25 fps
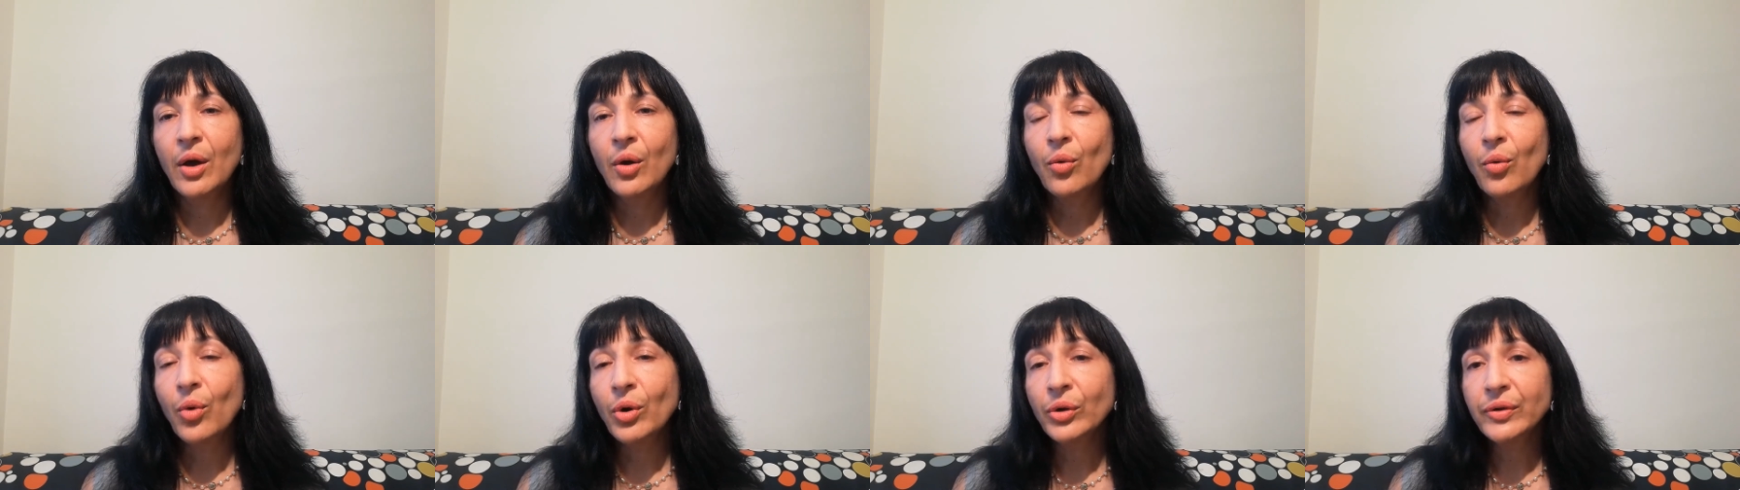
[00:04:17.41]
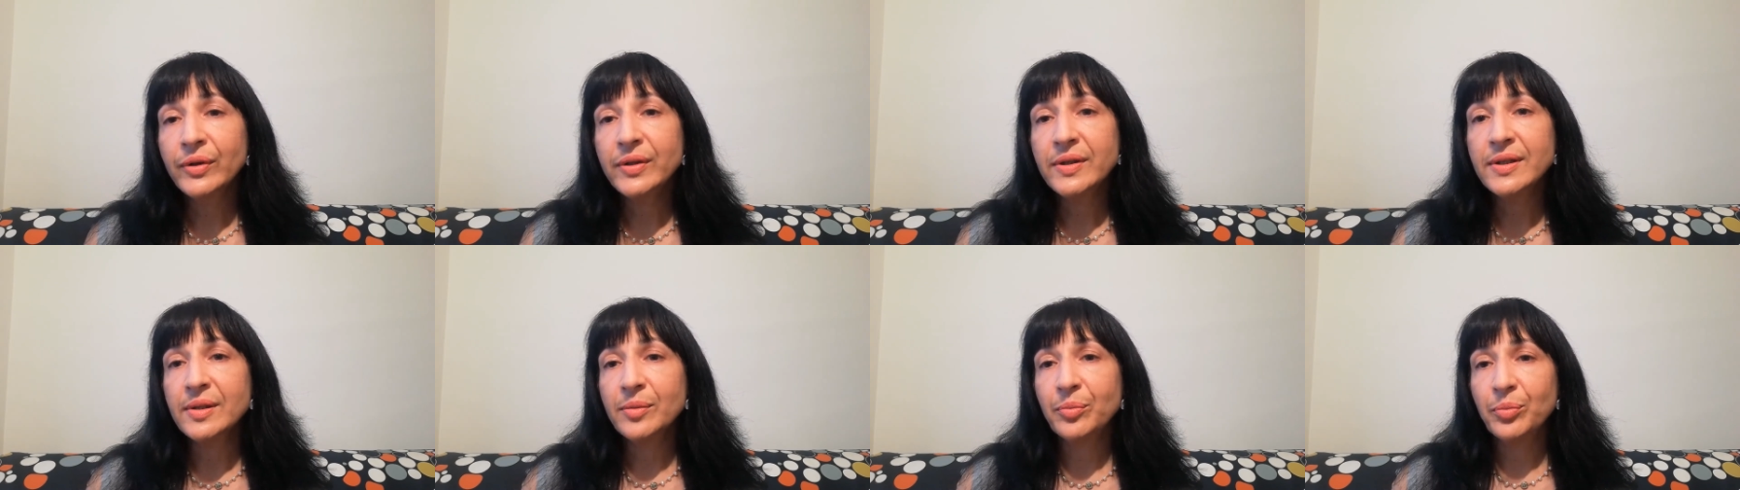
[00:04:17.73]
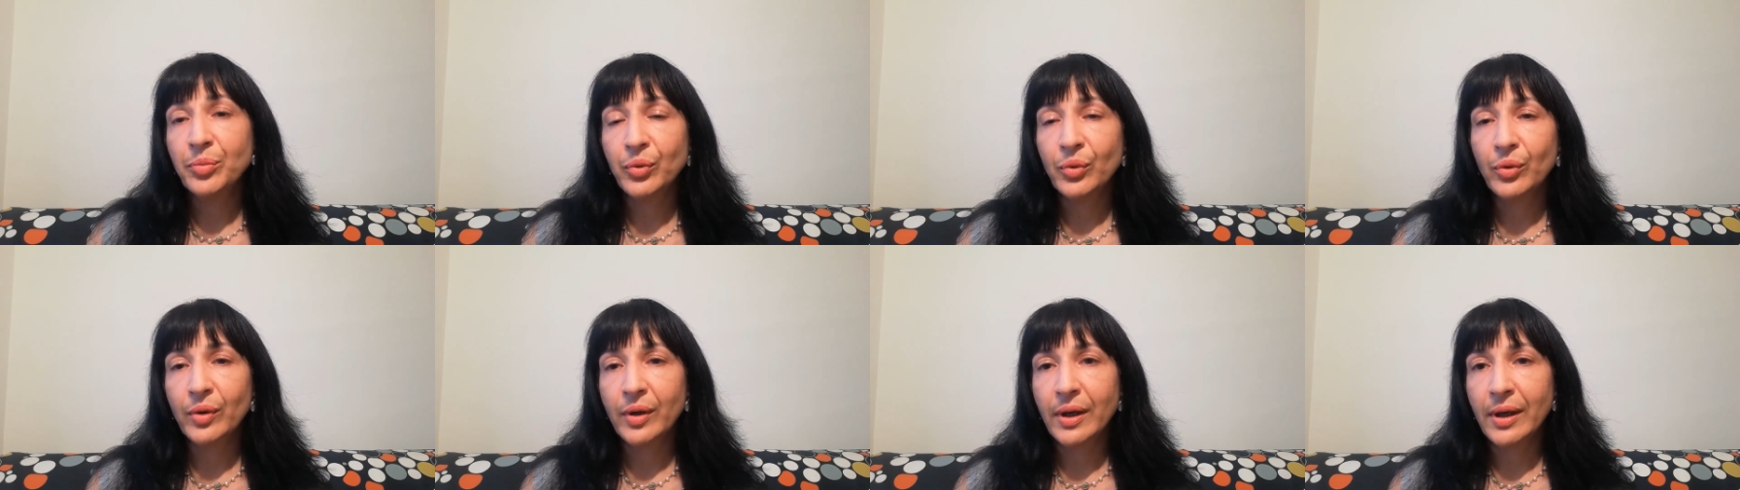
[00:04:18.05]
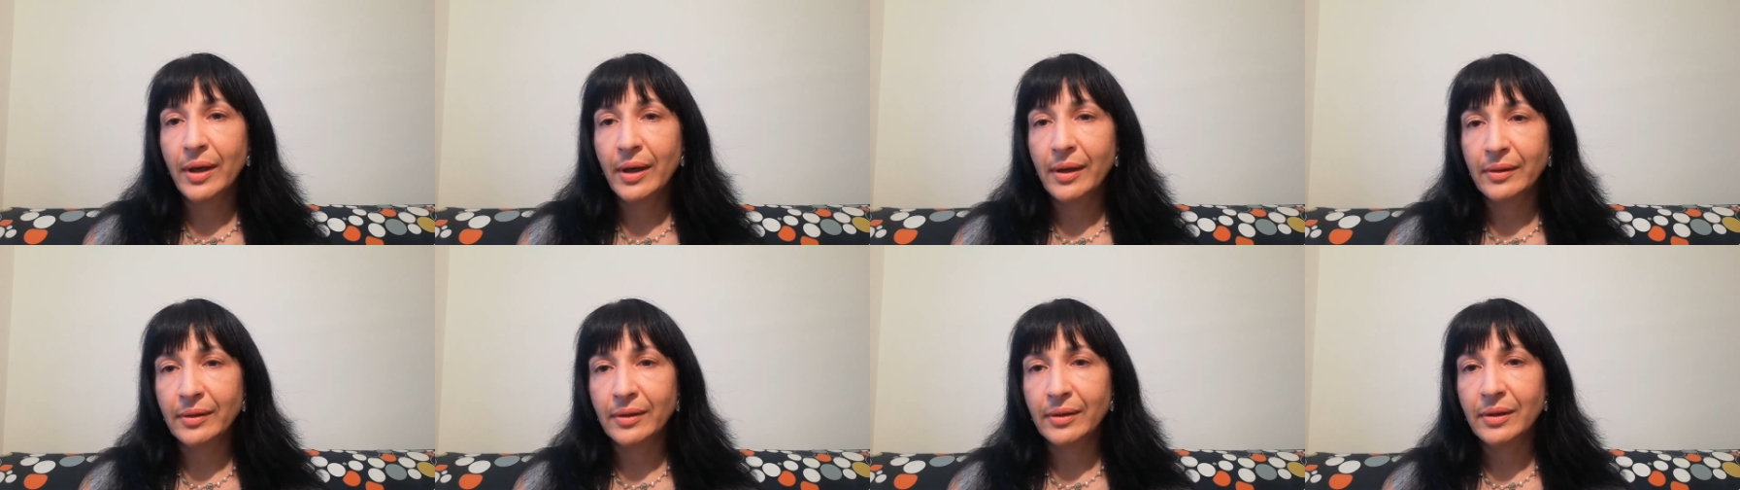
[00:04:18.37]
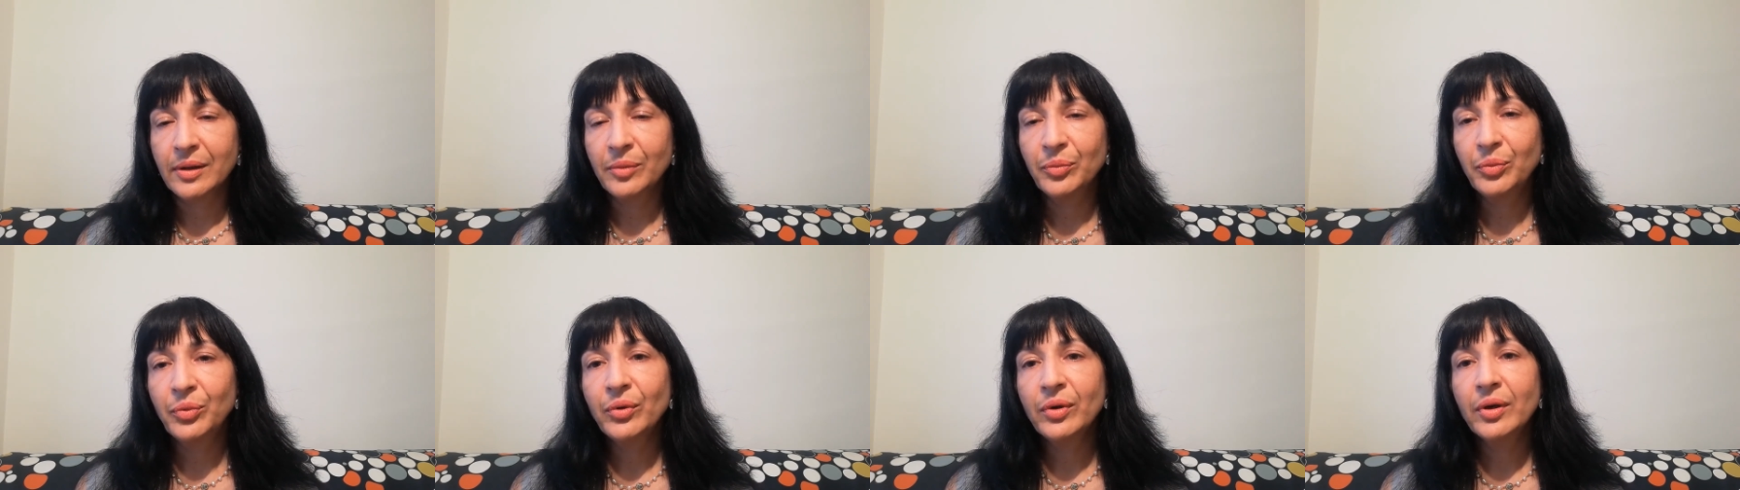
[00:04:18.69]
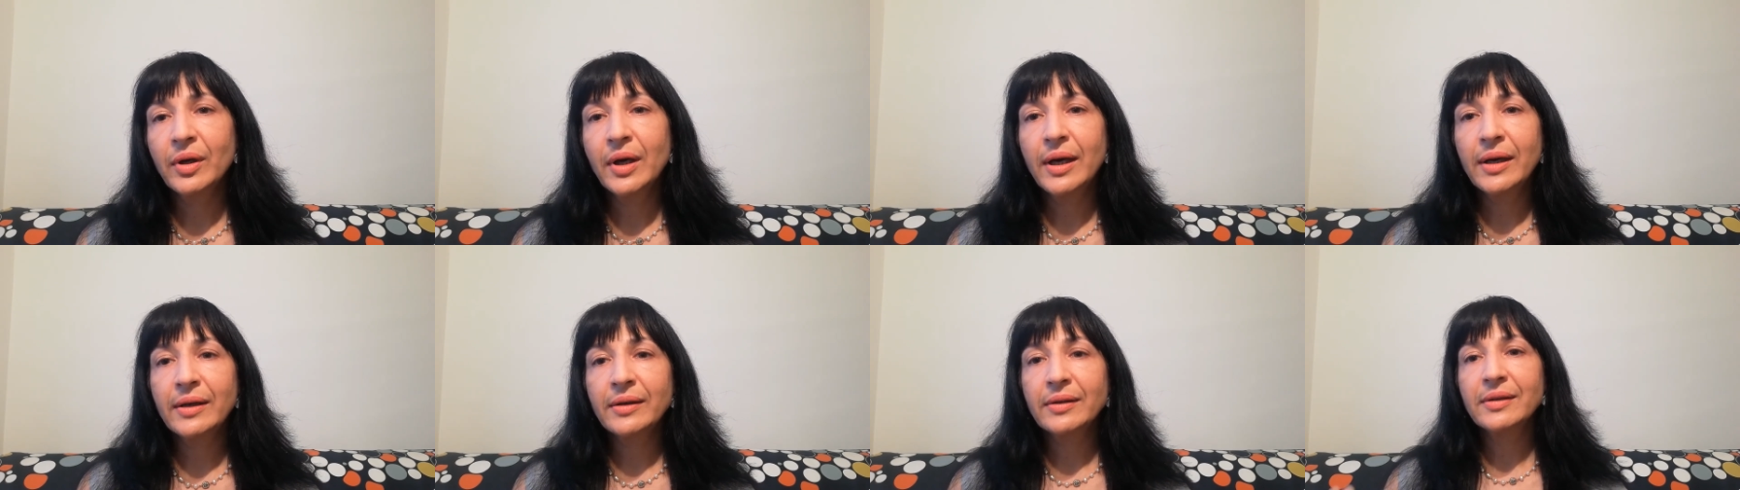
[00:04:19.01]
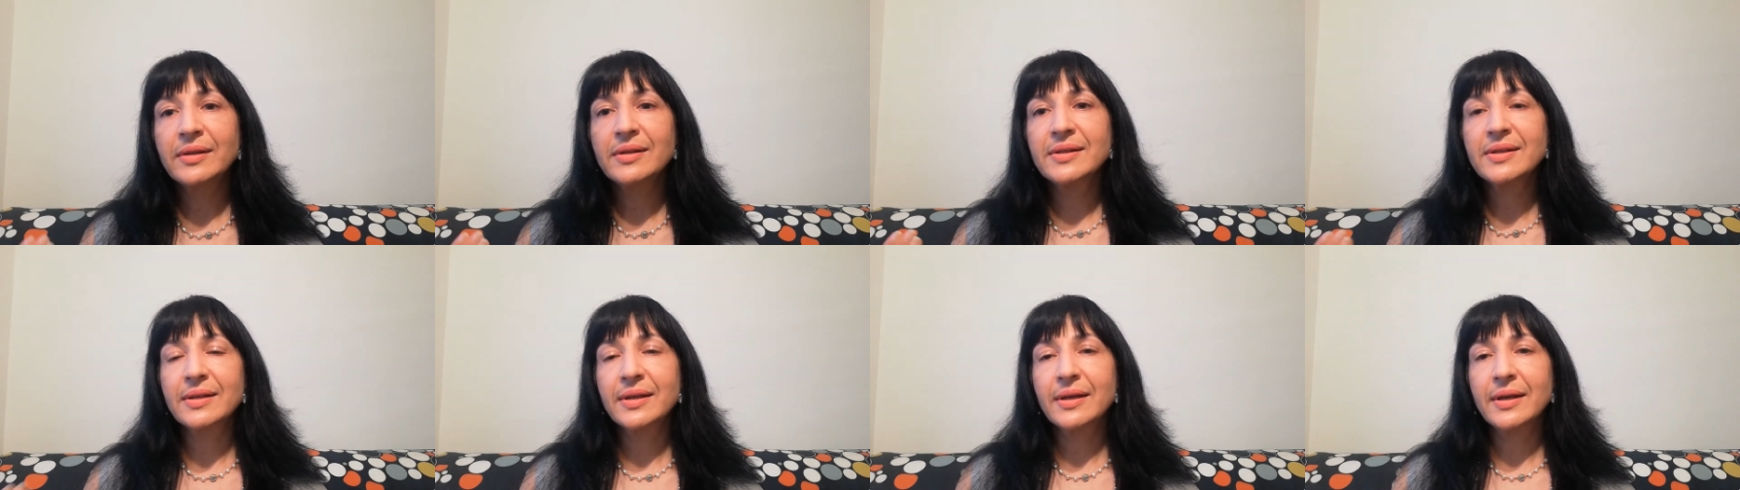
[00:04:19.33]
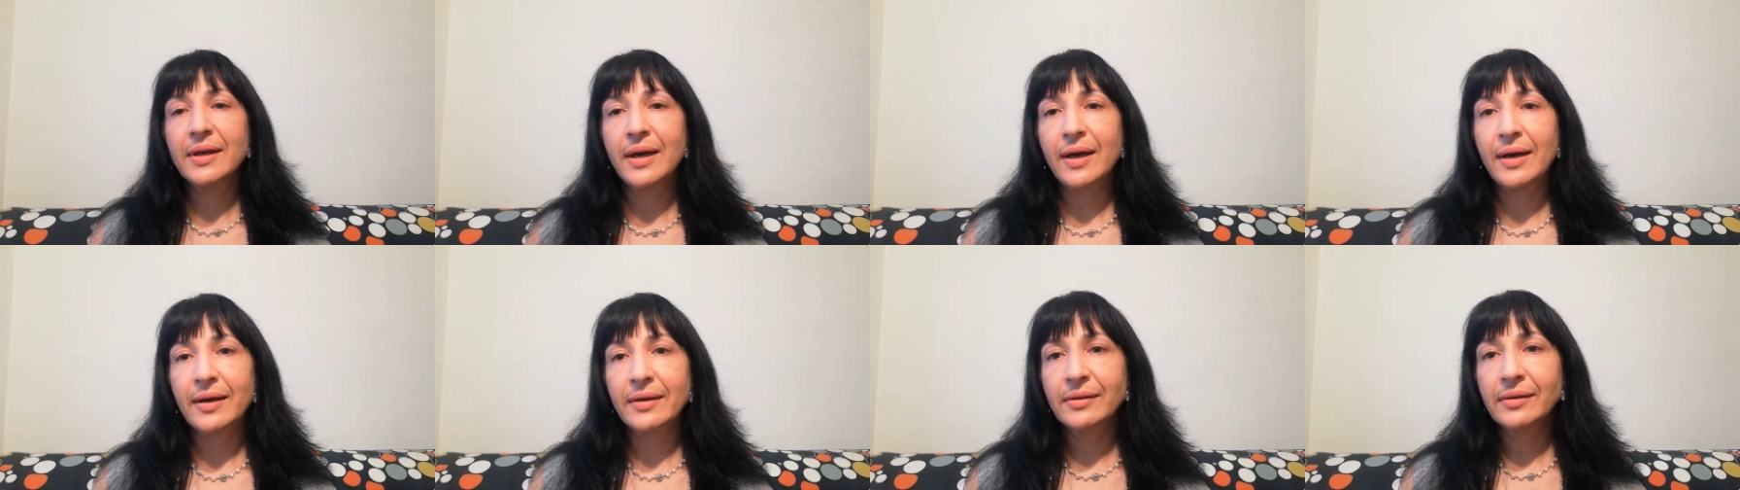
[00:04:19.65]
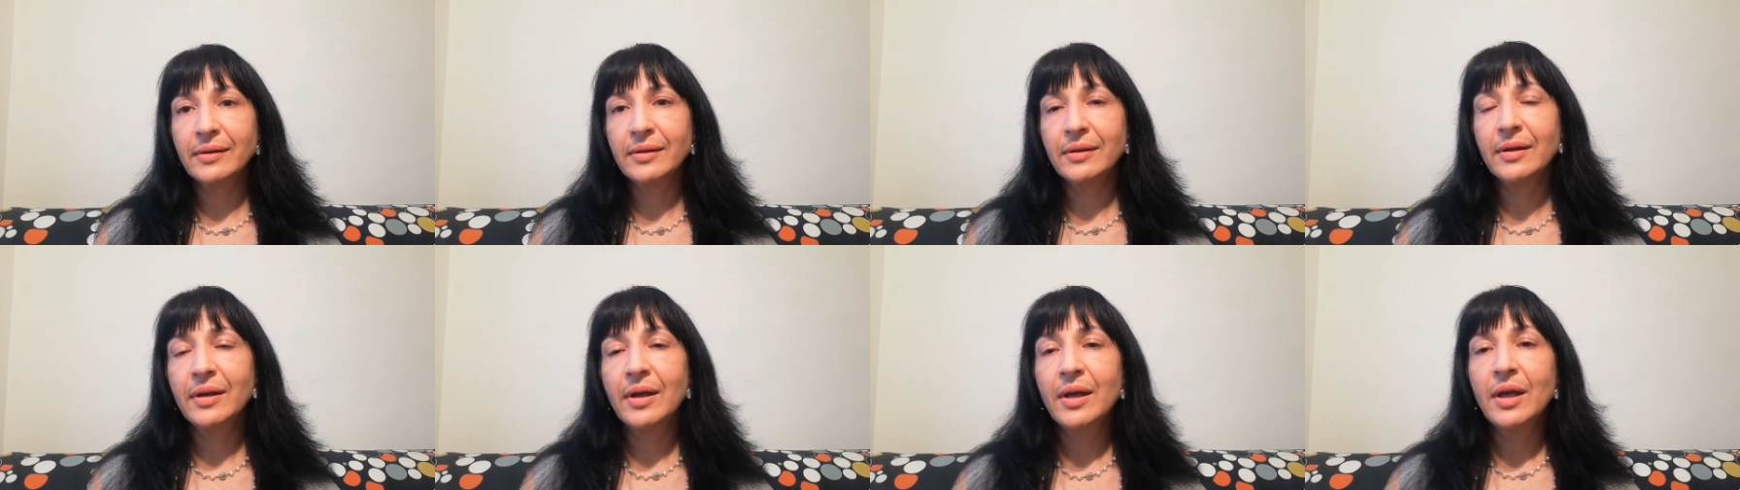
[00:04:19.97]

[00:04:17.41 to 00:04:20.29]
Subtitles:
What is a pure heart? A pure heart is a heart